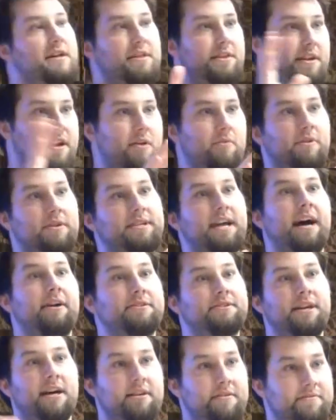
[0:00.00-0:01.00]
the networks
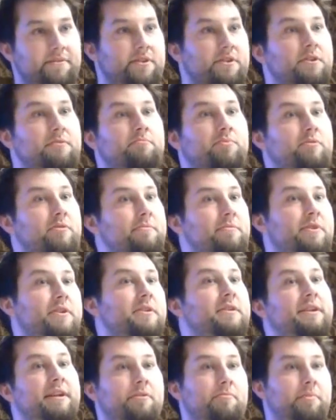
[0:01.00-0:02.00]
outside of your
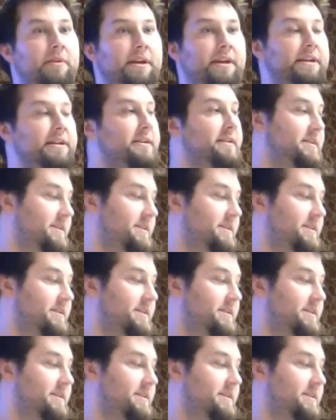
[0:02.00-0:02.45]
perimeter can be.